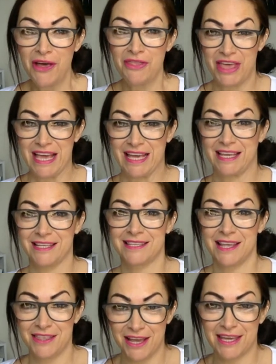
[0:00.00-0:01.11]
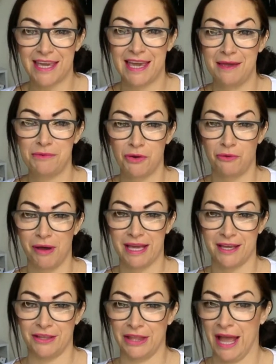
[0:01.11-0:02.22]
things that keep you awake
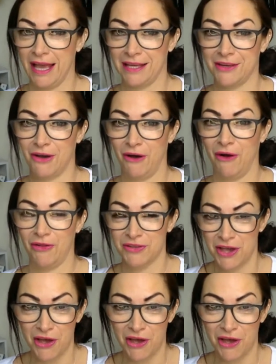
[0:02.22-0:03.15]
at night, called